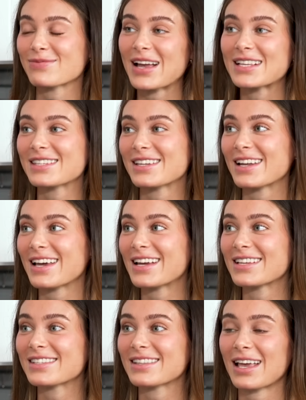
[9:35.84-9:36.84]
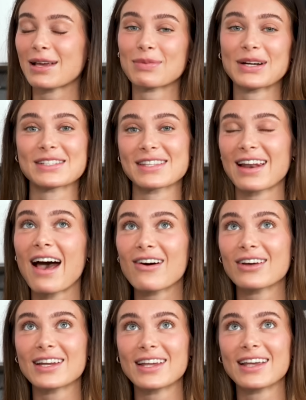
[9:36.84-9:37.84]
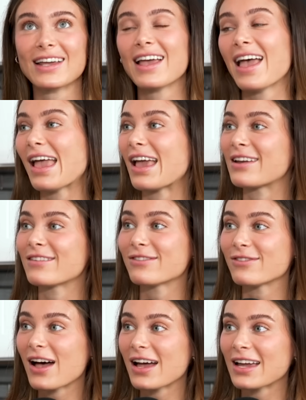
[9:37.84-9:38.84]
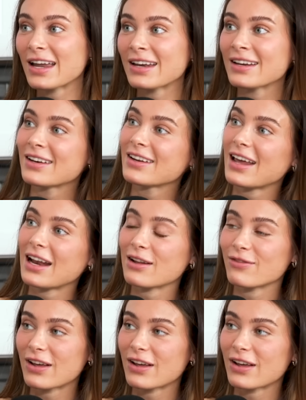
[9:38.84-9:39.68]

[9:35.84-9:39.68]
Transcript: spiciness and like personality and fun and